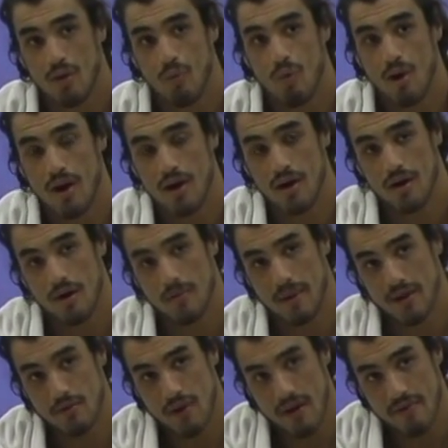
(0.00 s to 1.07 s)
where my
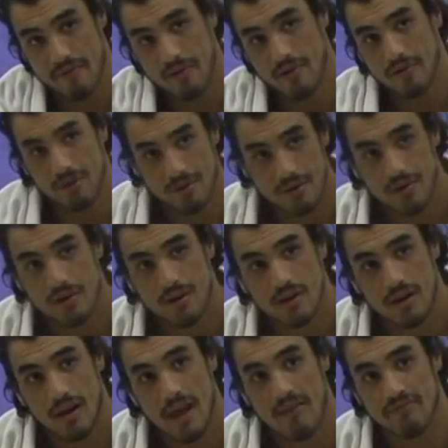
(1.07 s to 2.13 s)
grandfather
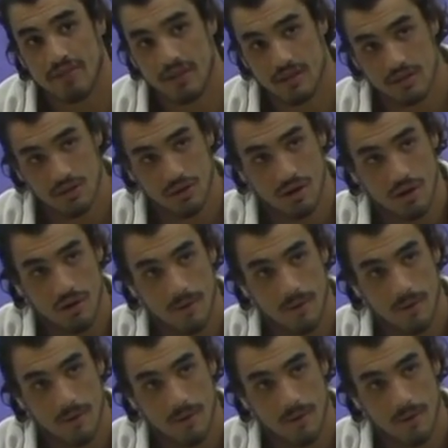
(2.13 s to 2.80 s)
left it, you know.